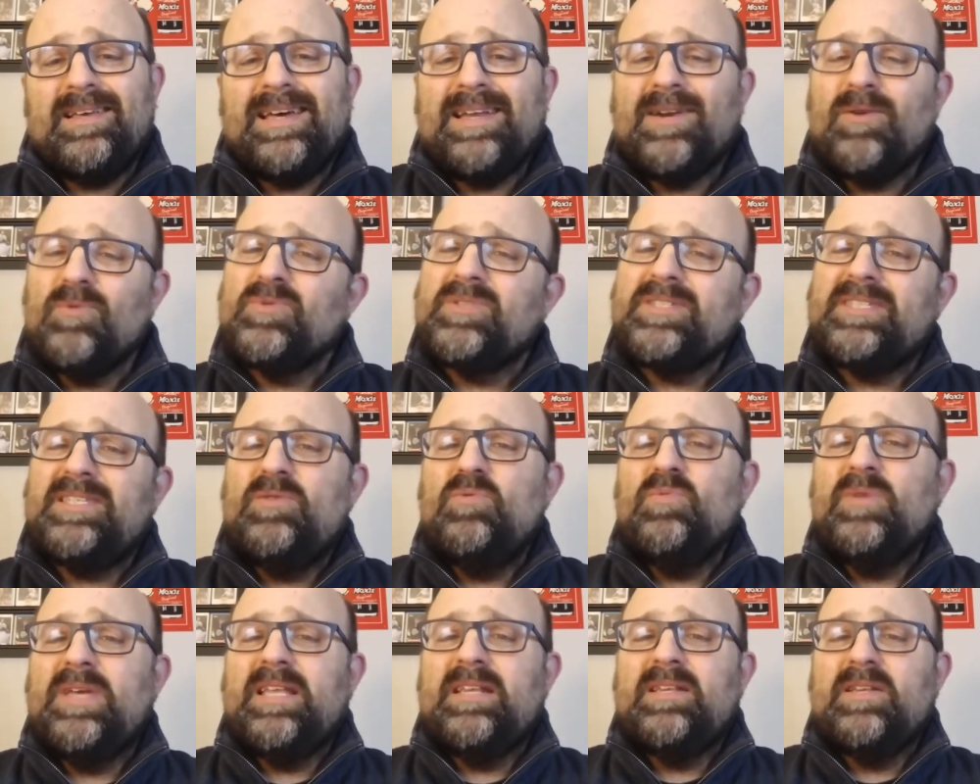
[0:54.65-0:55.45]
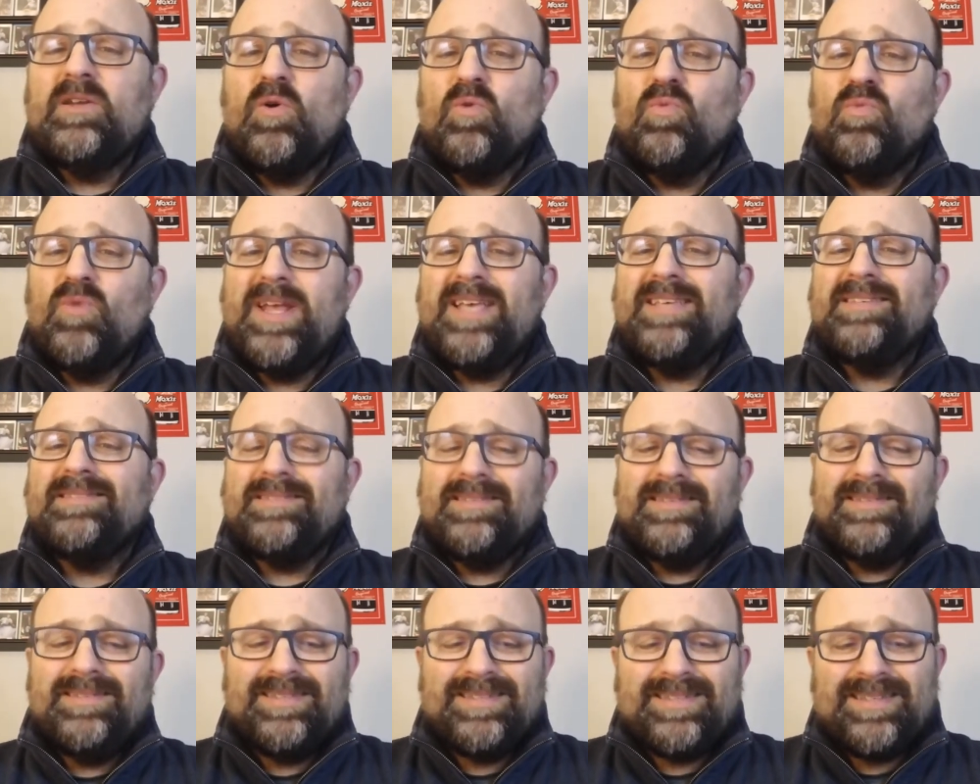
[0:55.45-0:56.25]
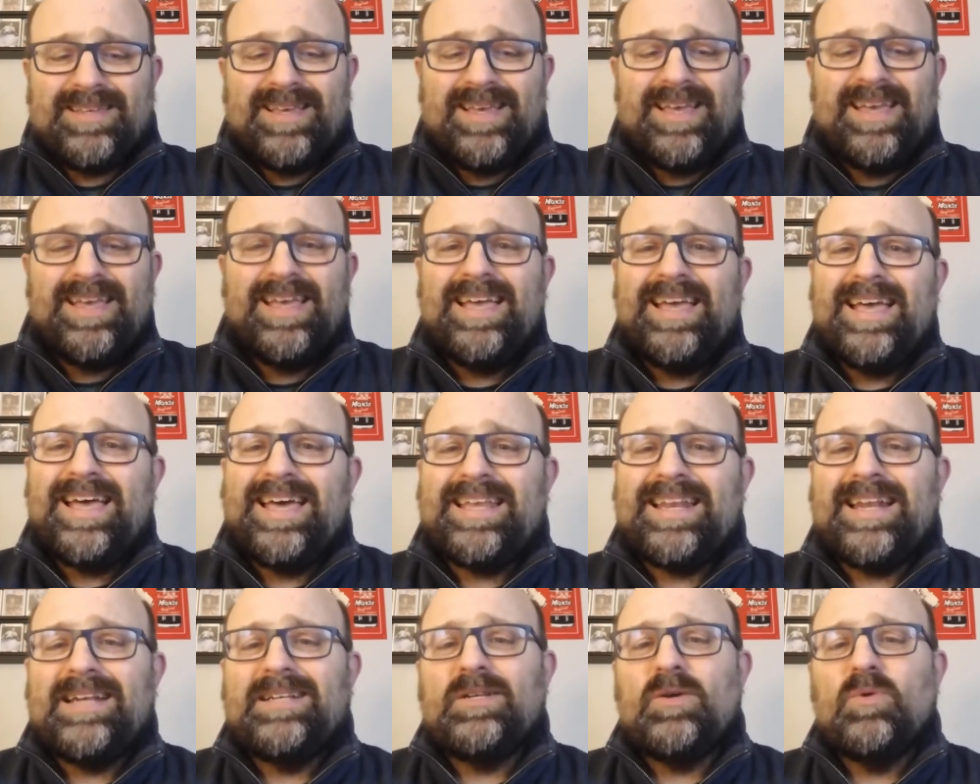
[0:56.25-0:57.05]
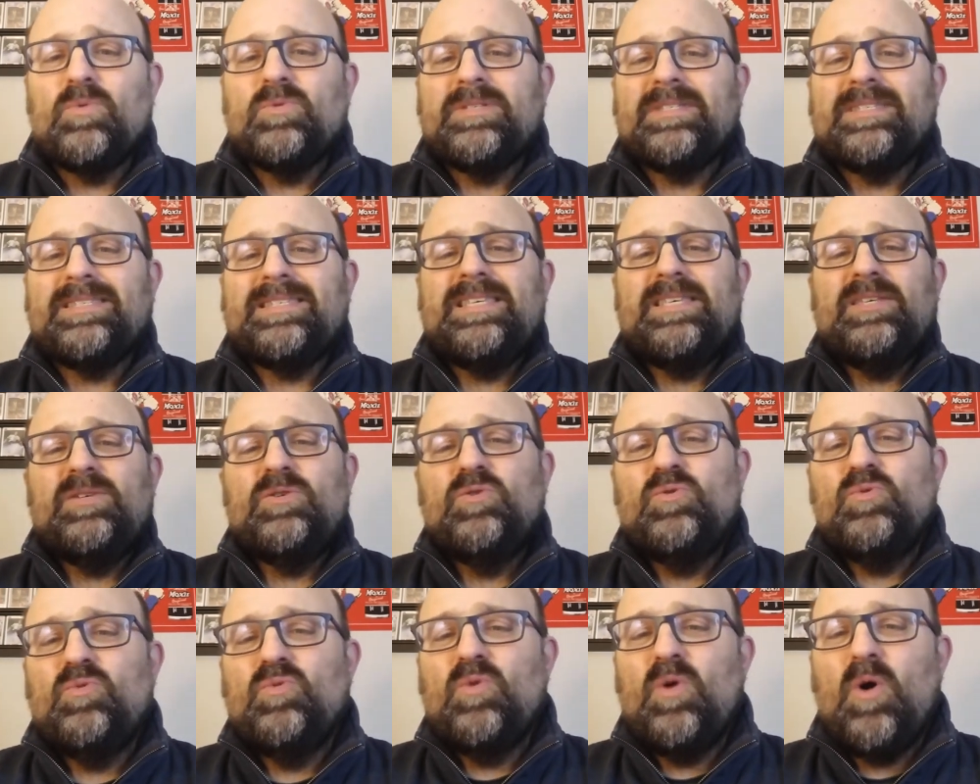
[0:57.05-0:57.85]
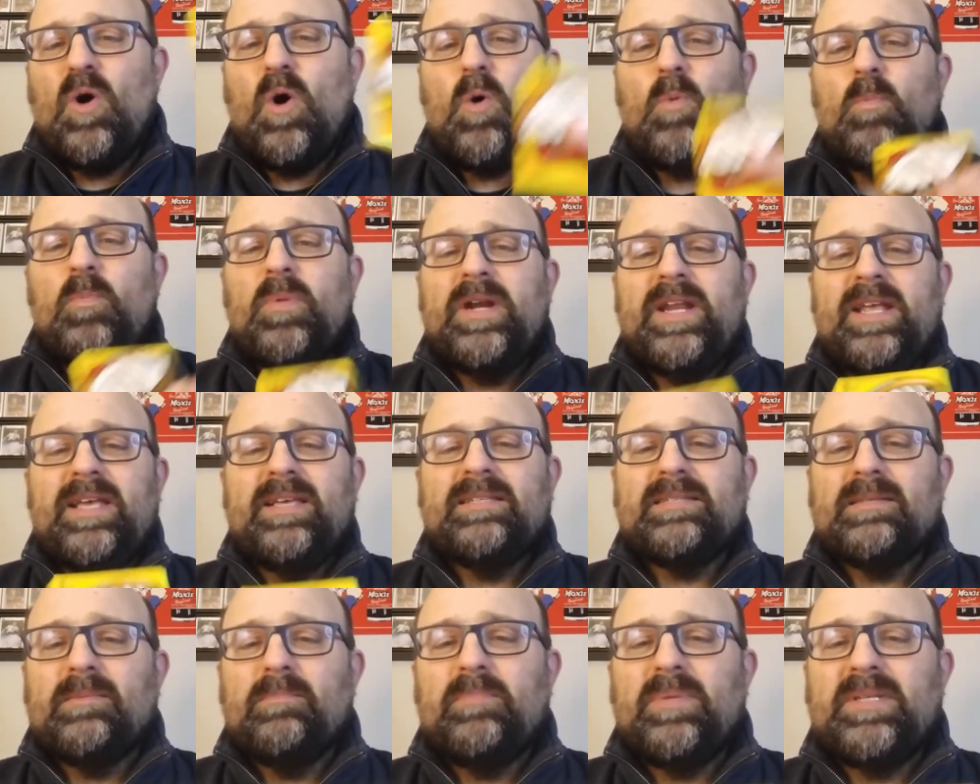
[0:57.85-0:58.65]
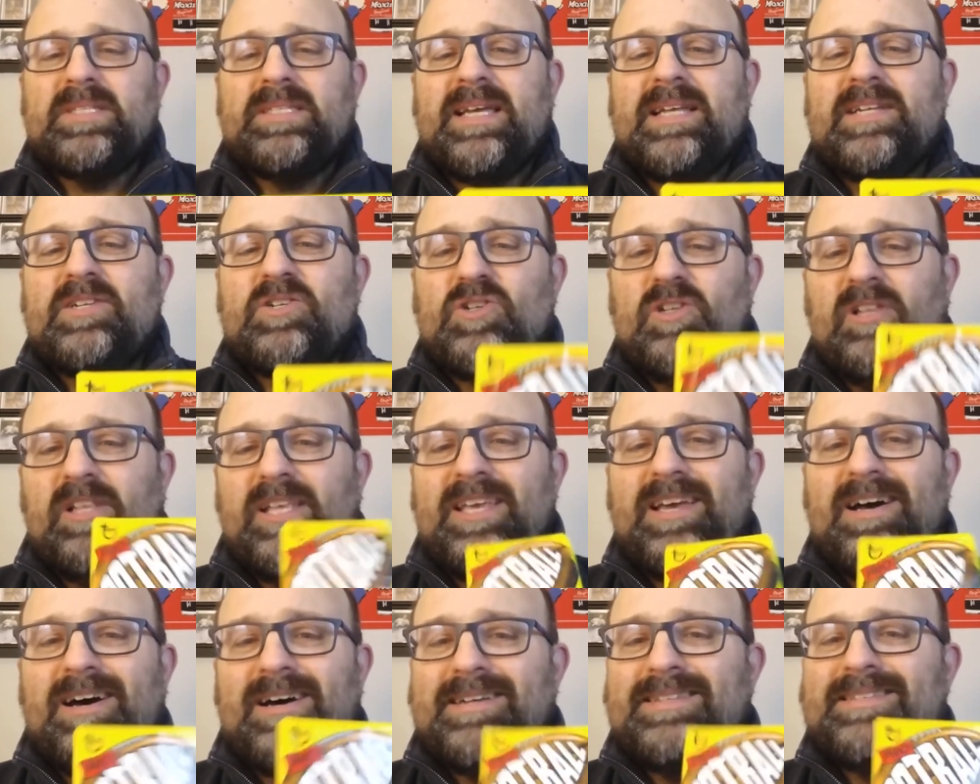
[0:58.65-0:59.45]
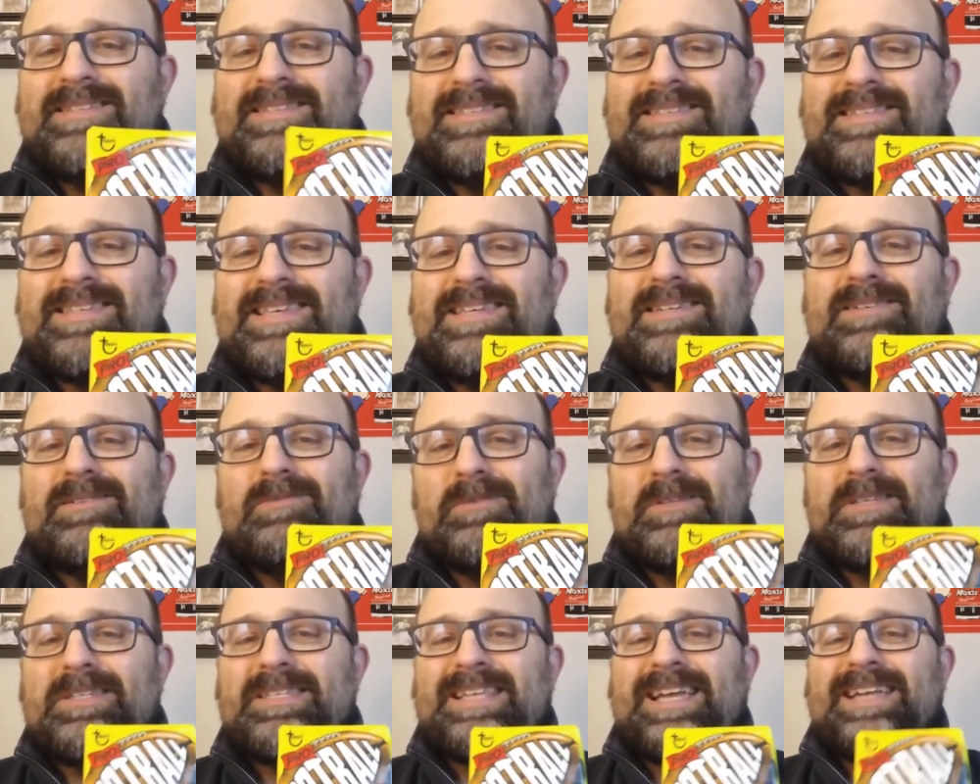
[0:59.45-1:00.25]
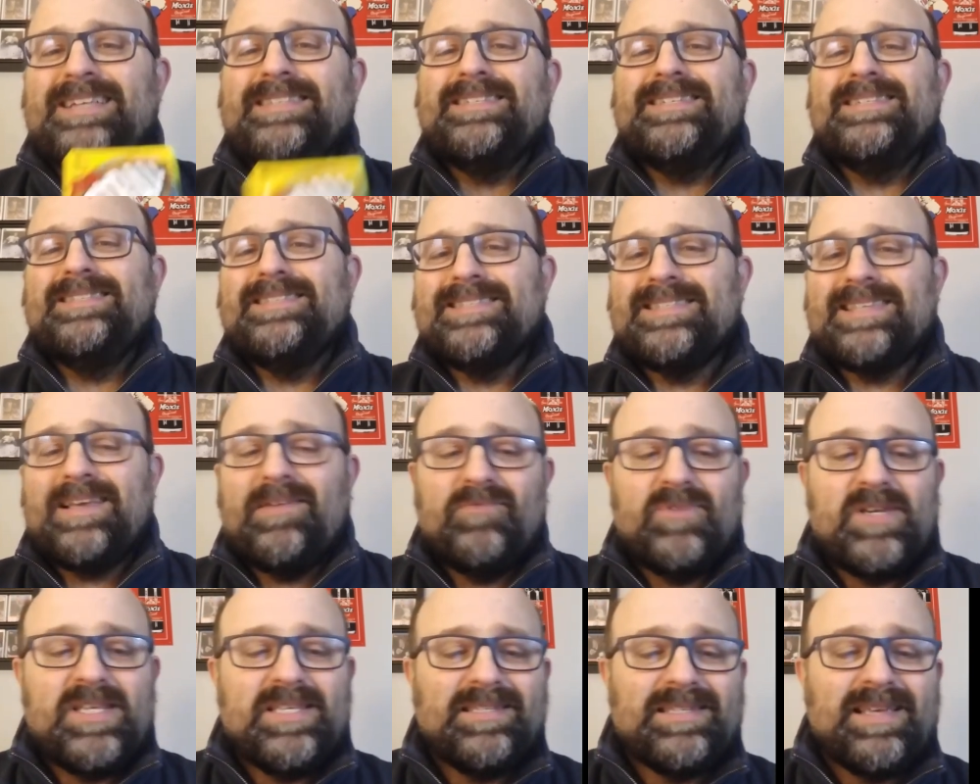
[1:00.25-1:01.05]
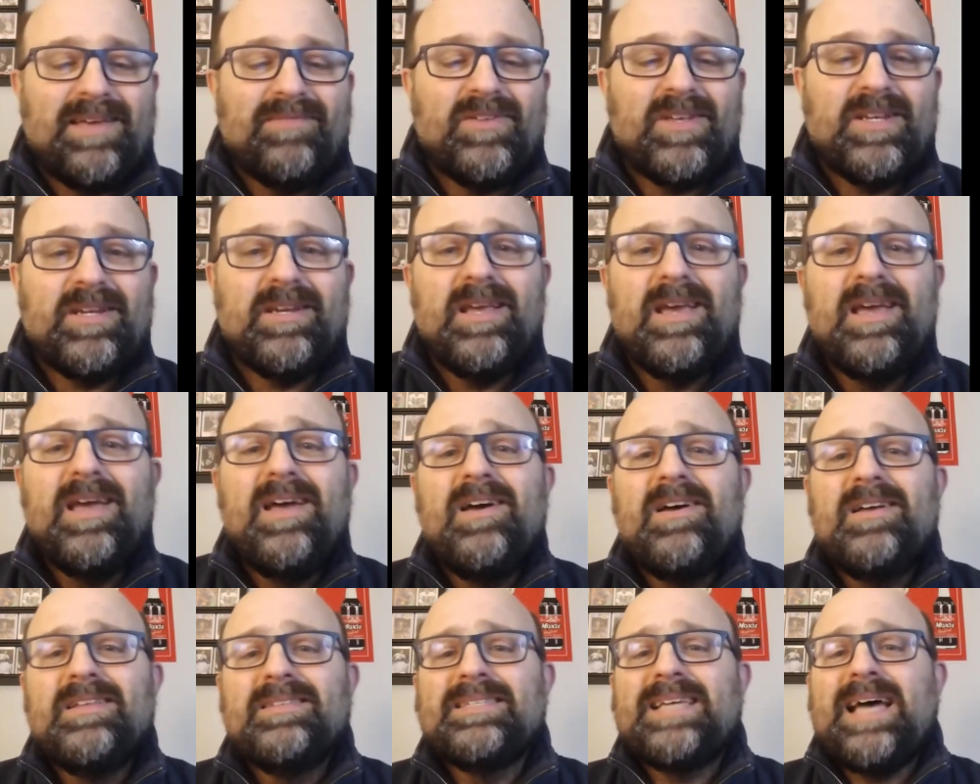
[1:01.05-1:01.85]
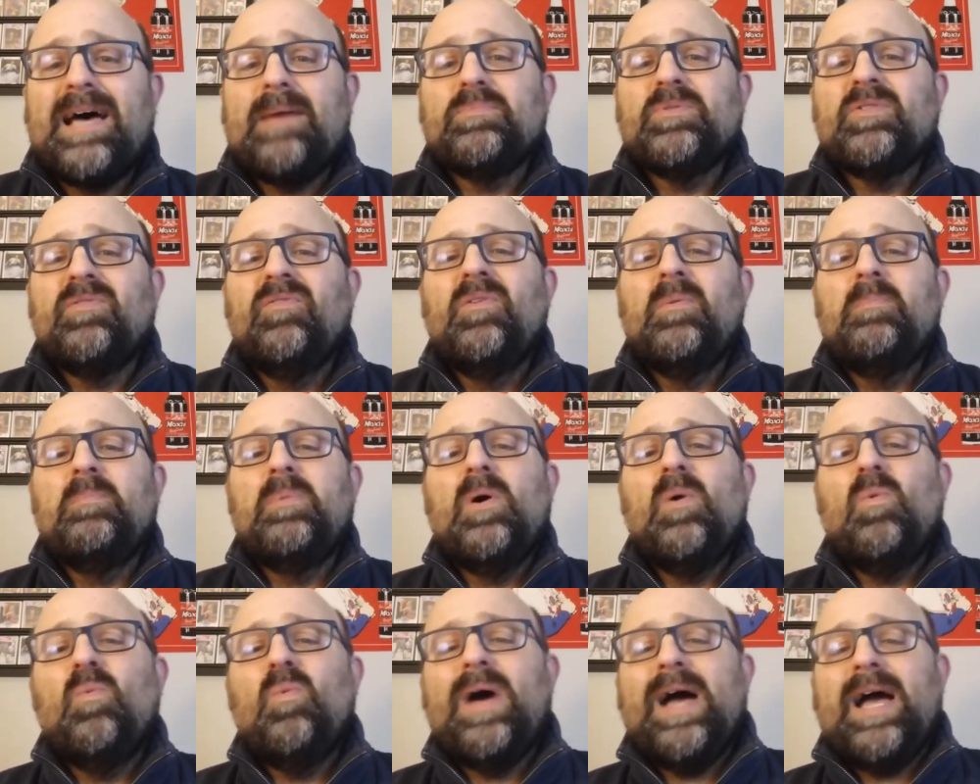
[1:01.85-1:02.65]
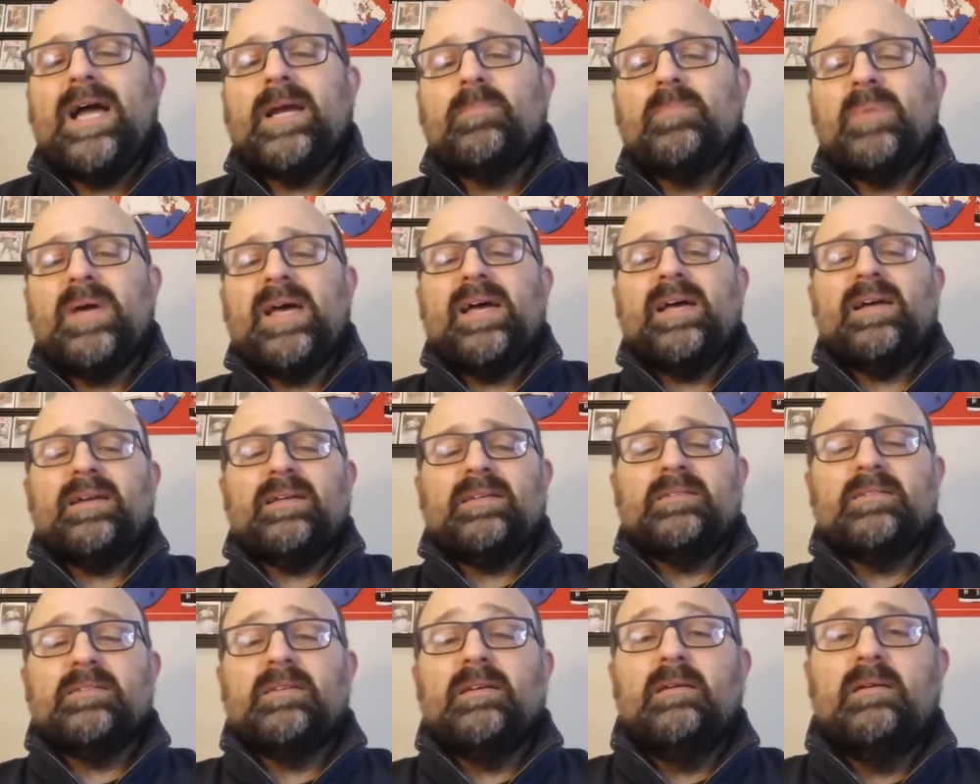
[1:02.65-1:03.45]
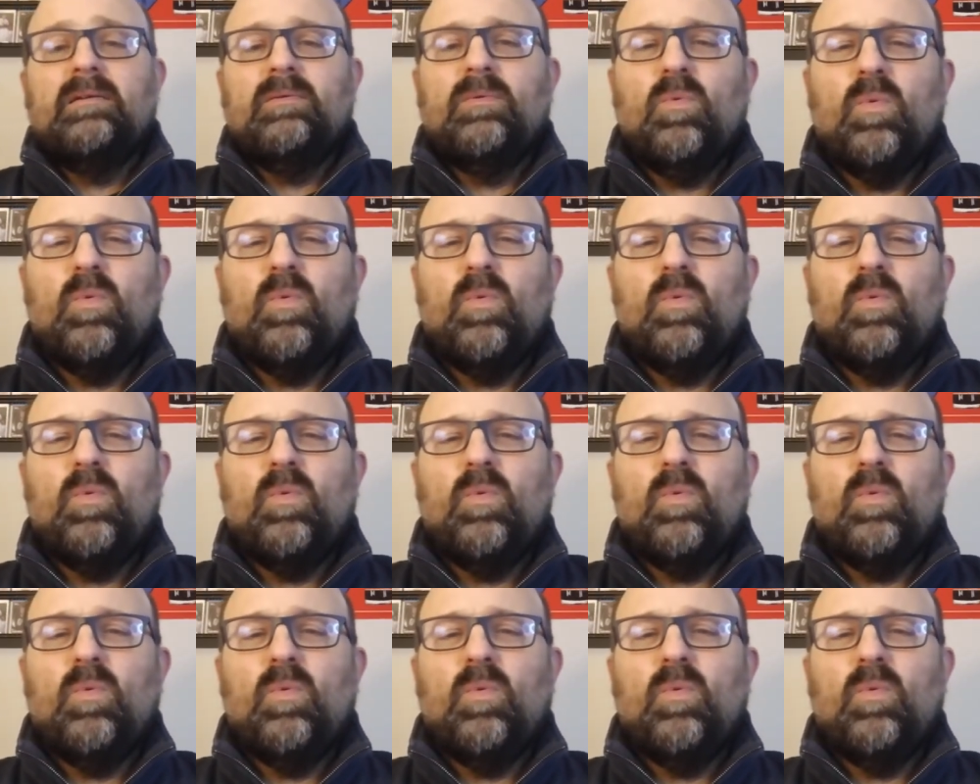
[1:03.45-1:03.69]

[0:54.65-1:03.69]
I don't see you getting no raises, and I don't see you opening some potentially unsealed 1977 Topps Football Wax Packs.